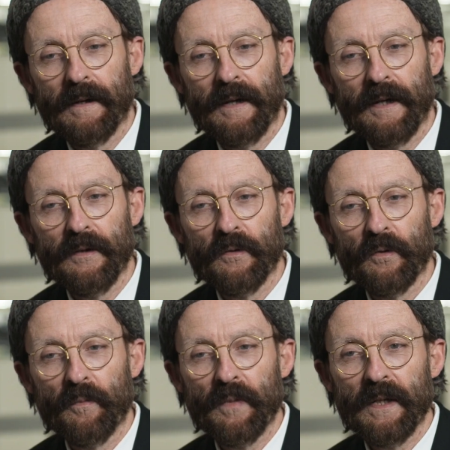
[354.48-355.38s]
and
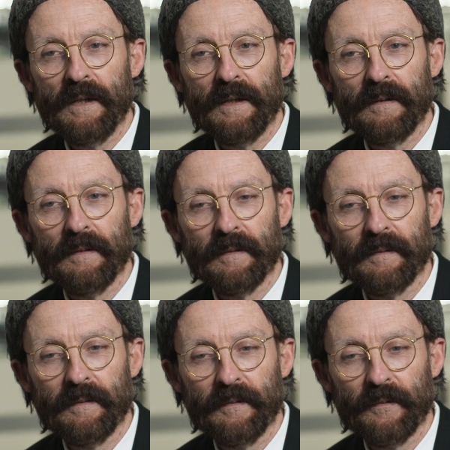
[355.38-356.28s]
you'll be
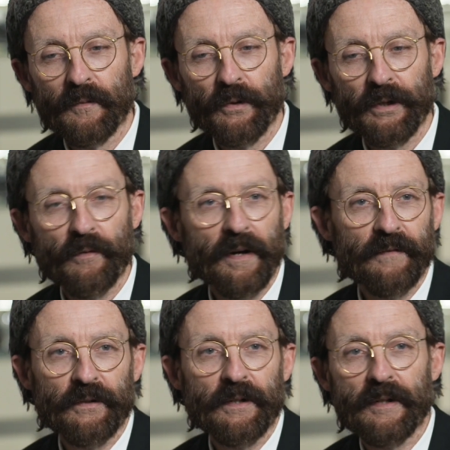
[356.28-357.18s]
really
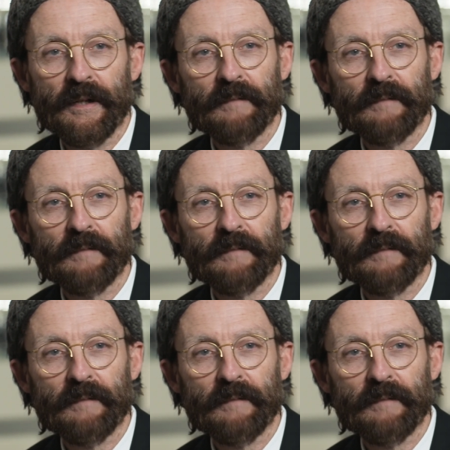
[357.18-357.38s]
grateful you did.